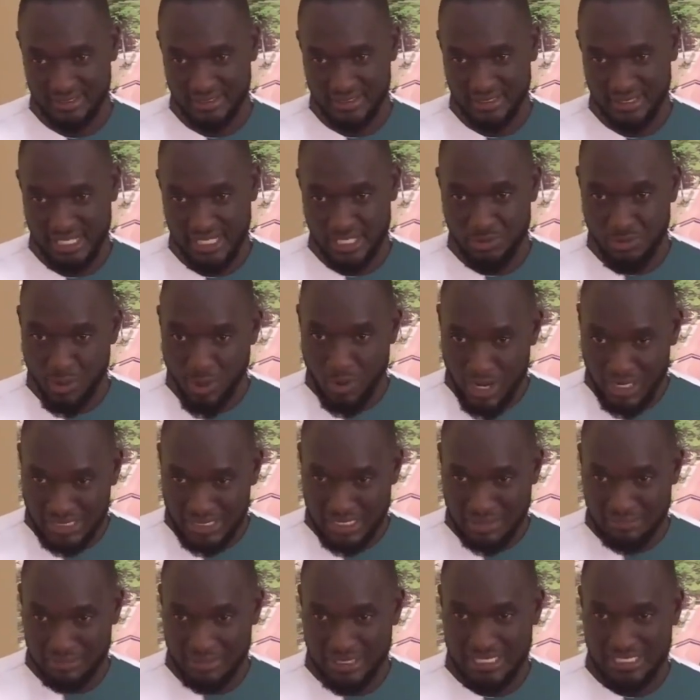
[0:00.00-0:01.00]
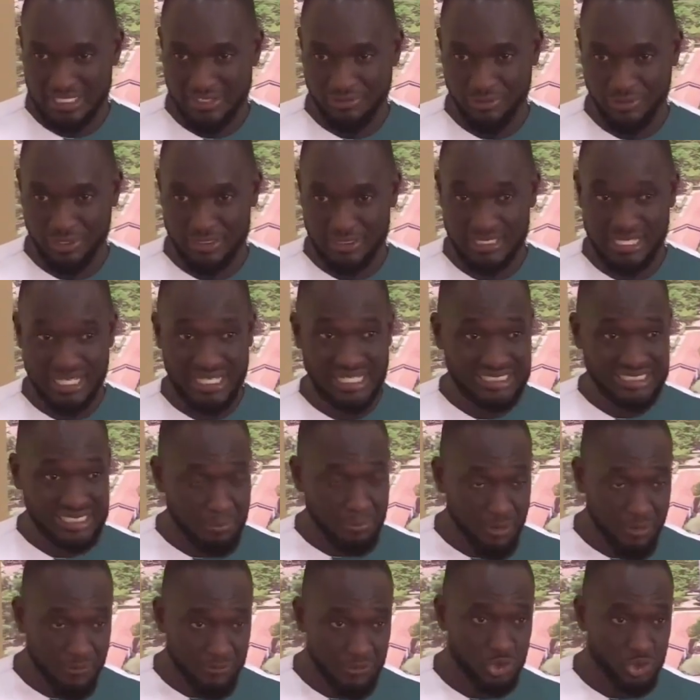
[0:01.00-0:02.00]
It requires something different. Some
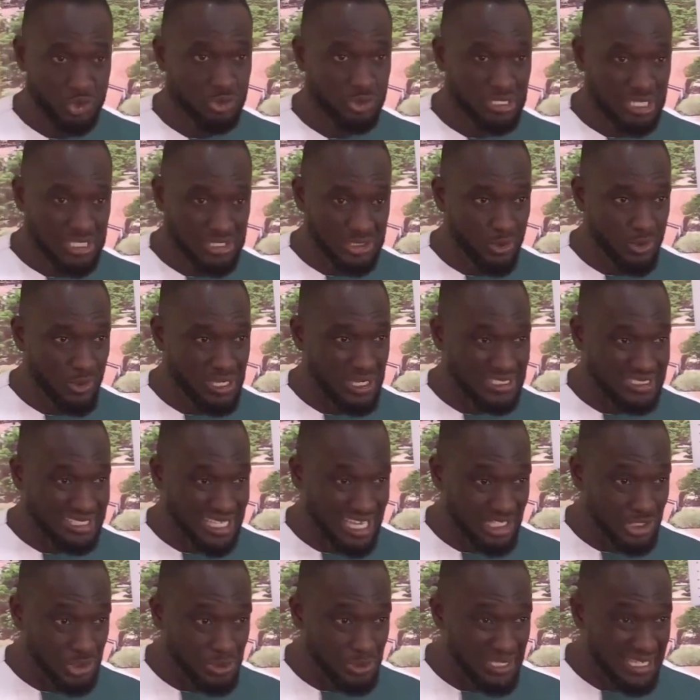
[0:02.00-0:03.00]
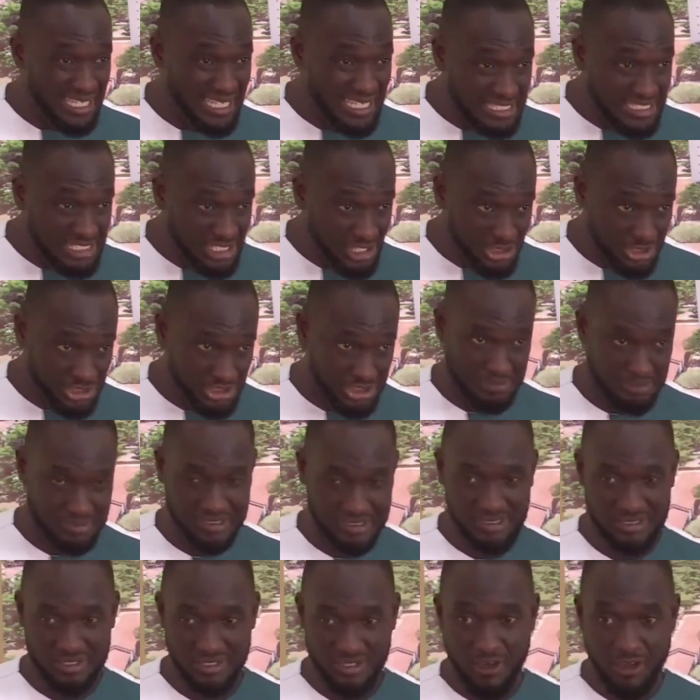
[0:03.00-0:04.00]
of you need to go and start doing
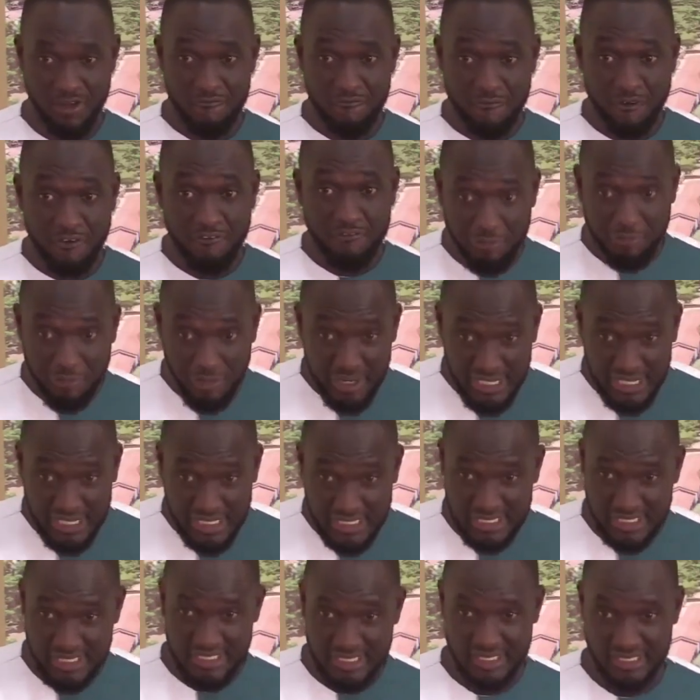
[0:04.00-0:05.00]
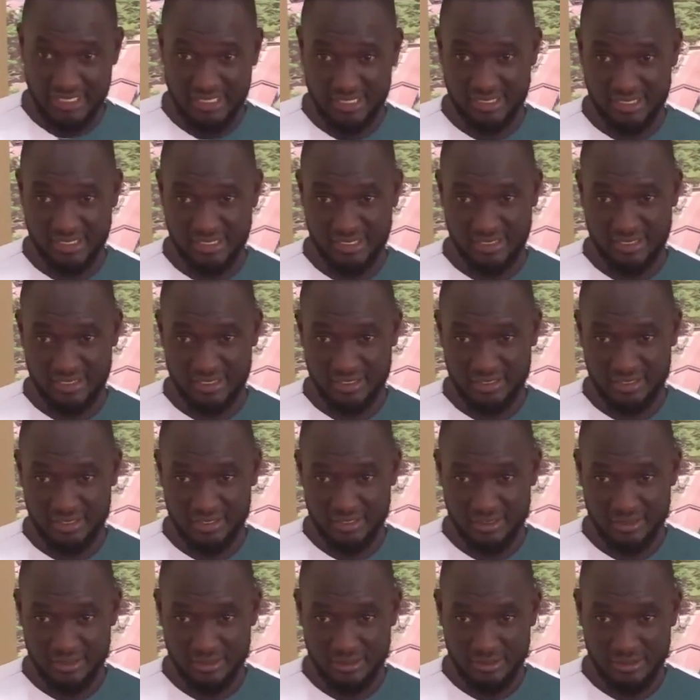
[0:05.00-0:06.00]
internships for free.
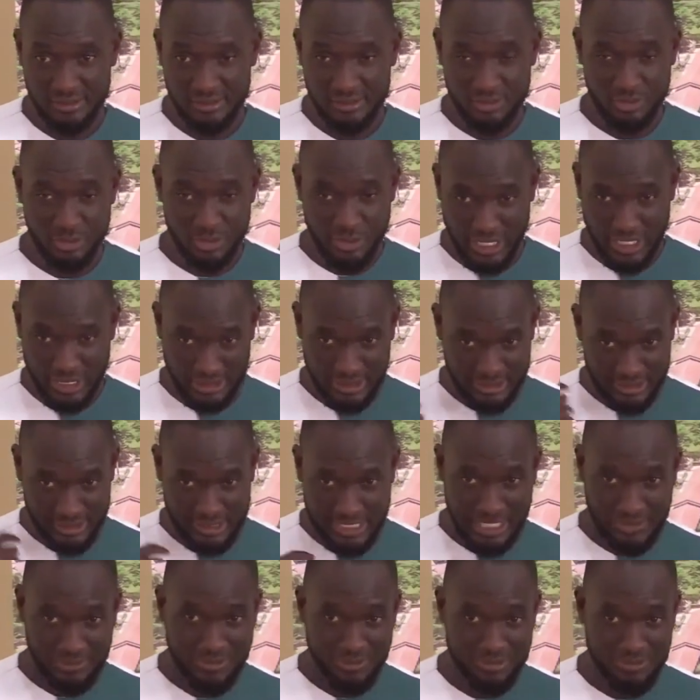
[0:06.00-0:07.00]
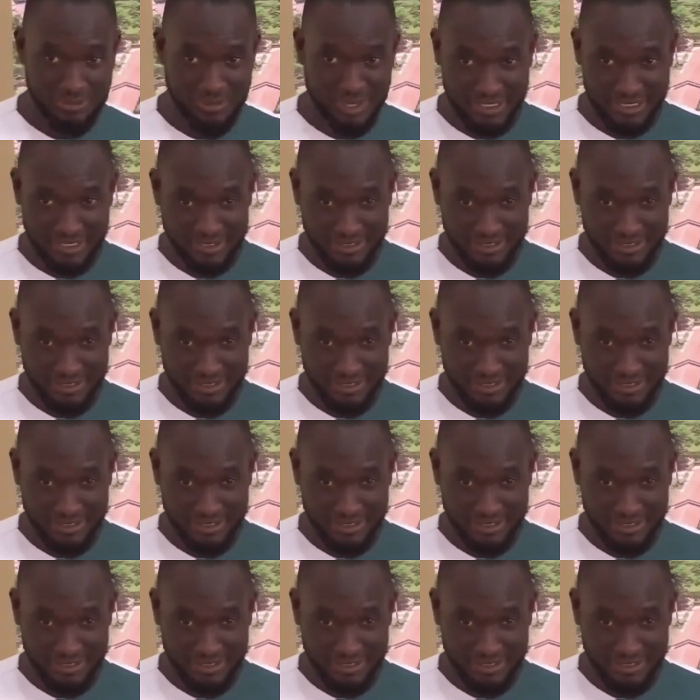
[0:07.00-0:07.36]
You can start with mine.